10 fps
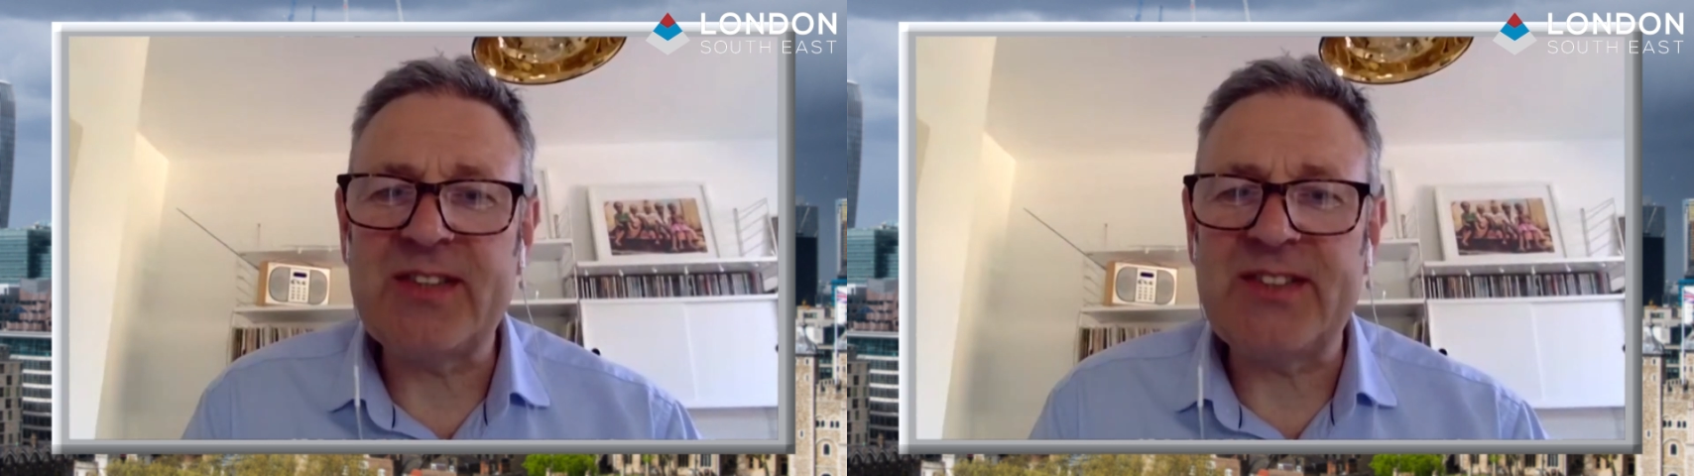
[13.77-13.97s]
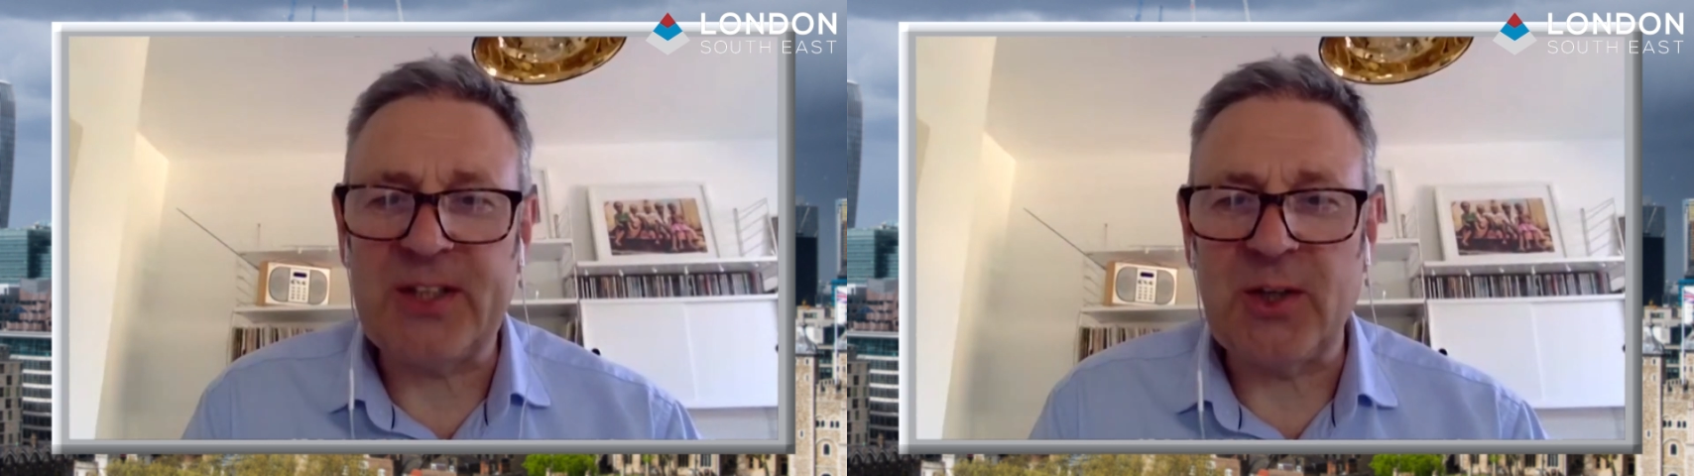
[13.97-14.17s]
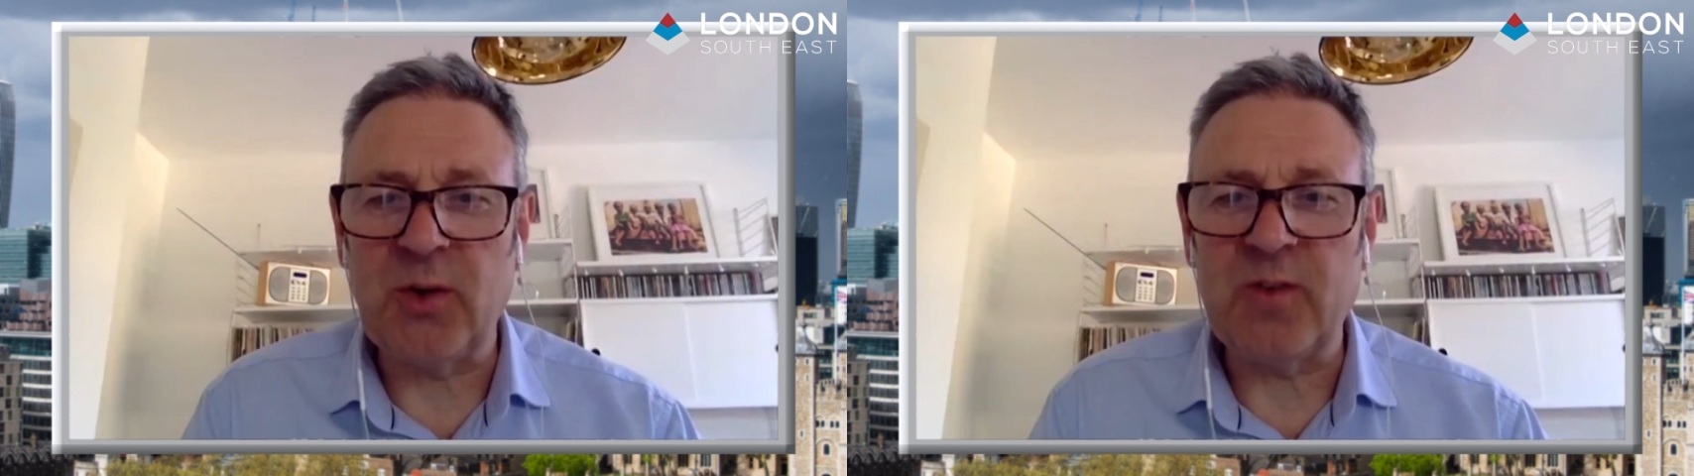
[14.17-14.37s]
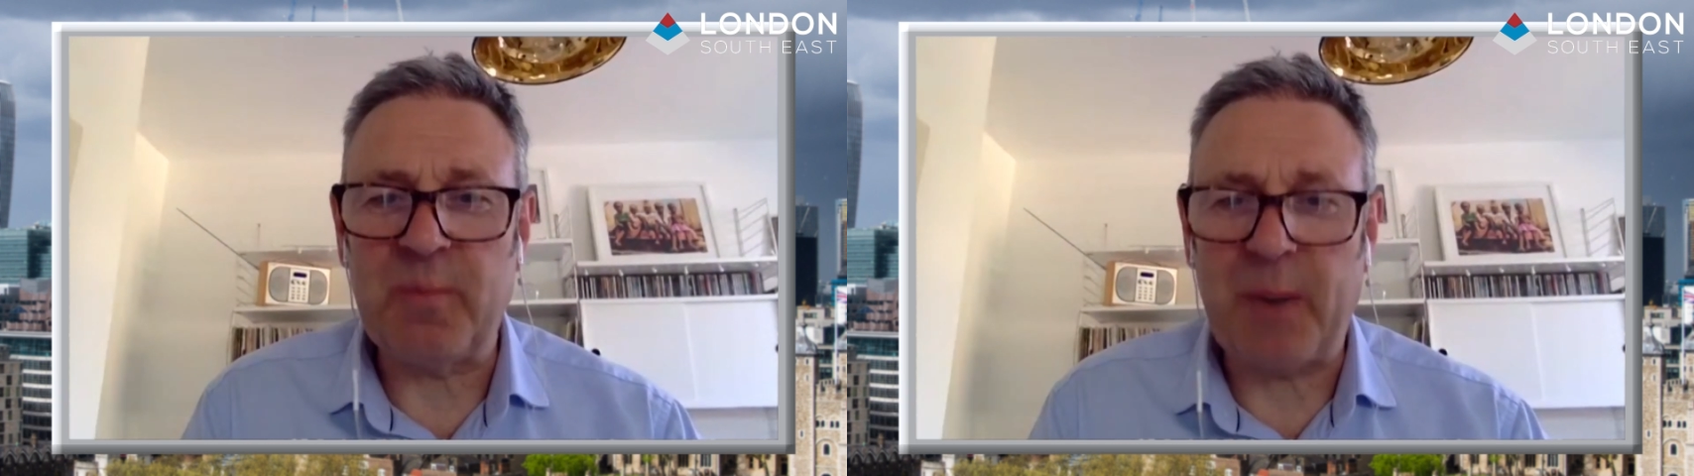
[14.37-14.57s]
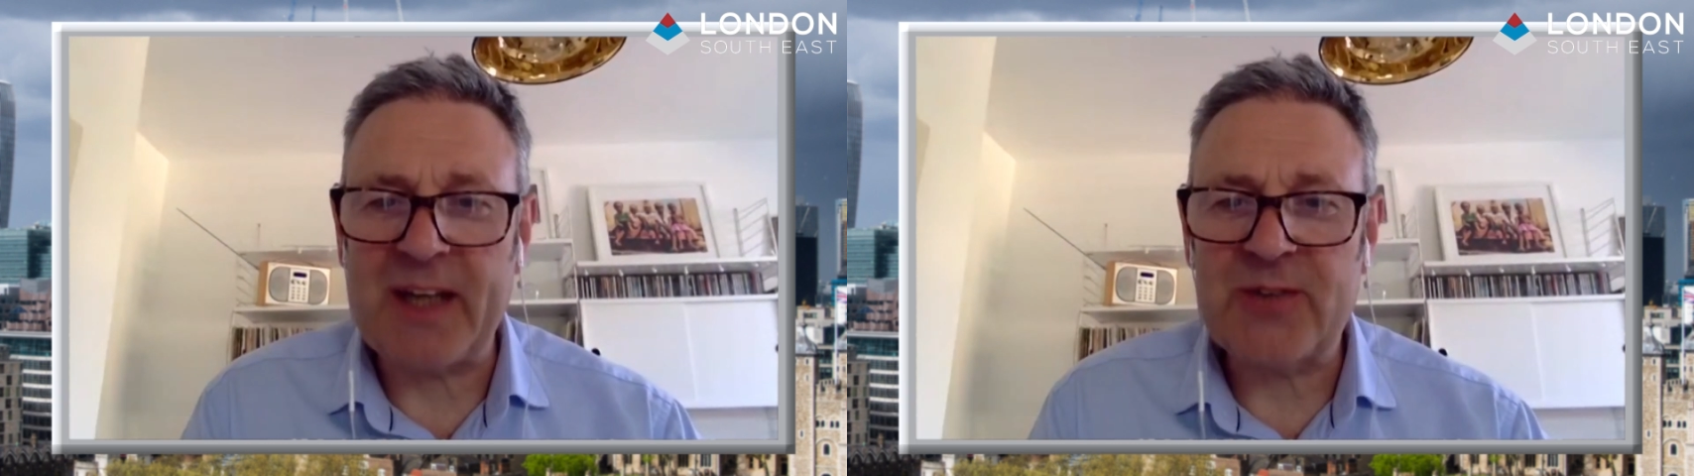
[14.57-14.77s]
CEO of
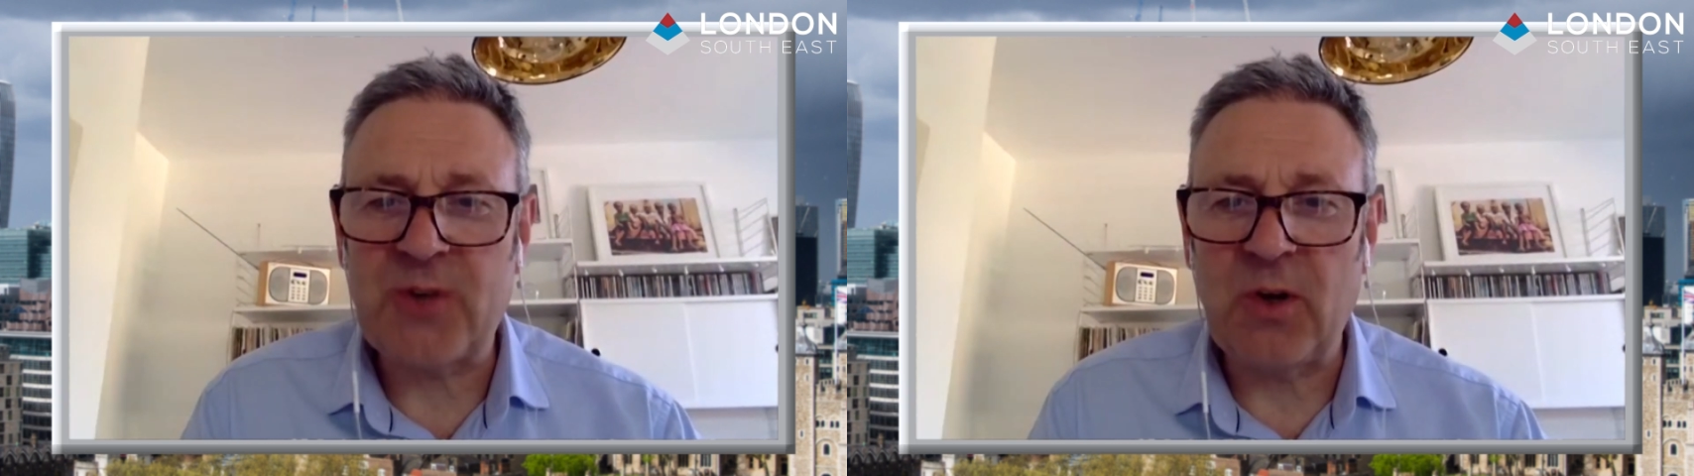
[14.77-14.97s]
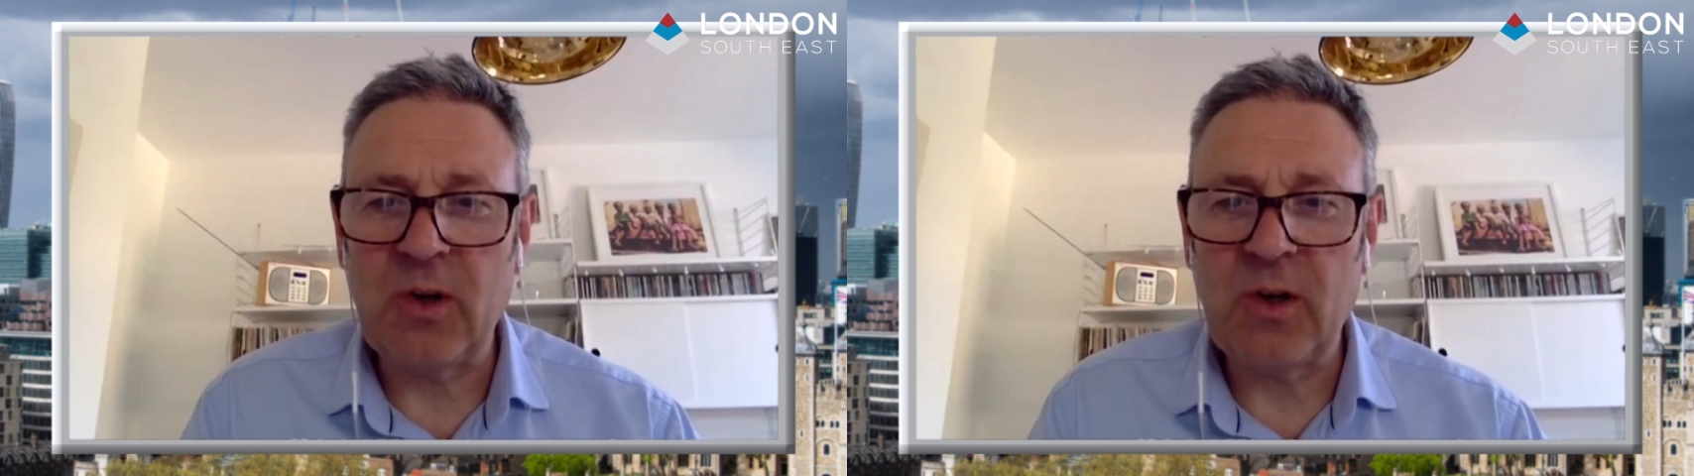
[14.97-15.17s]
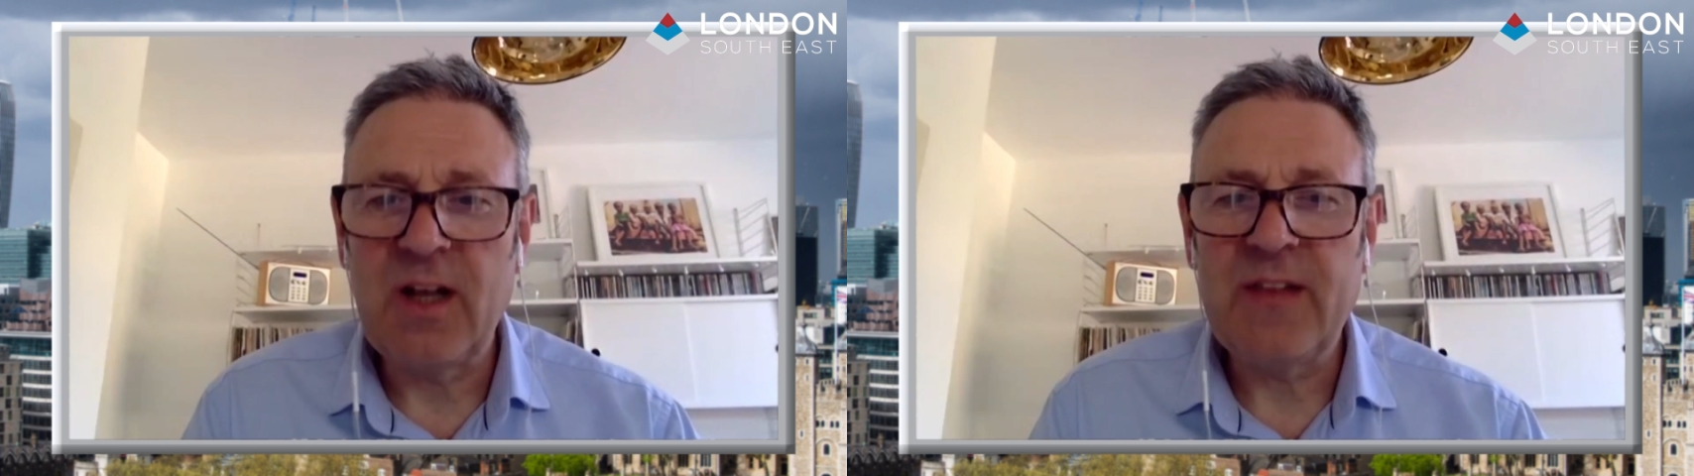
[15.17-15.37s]
Biotrol,